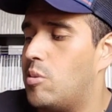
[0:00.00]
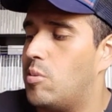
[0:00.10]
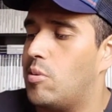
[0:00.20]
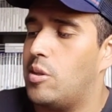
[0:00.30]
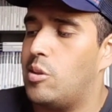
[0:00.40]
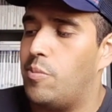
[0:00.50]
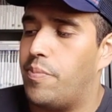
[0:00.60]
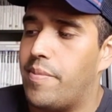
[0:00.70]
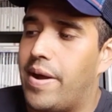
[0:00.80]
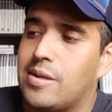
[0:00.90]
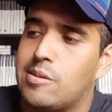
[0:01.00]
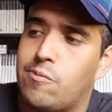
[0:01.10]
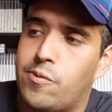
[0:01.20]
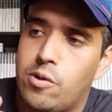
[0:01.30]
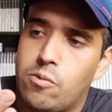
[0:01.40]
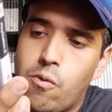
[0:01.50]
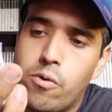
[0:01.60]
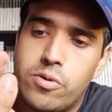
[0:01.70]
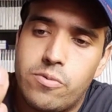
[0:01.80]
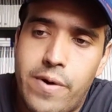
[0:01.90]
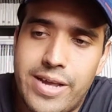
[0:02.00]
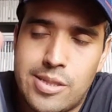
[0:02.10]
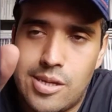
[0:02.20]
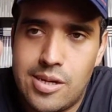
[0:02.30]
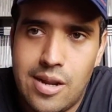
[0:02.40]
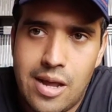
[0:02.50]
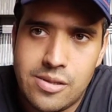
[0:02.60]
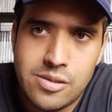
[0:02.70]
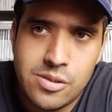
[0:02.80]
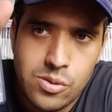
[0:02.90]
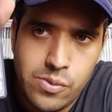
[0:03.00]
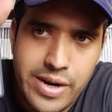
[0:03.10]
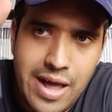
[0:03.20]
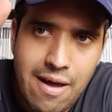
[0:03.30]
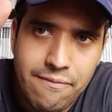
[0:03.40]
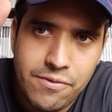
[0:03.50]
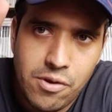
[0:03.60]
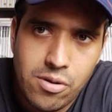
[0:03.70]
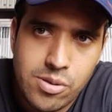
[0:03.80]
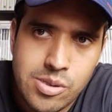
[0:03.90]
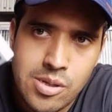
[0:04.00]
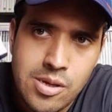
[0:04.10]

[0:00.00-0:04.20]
Suzuki Super Bikes Real Road Racing at $2.50.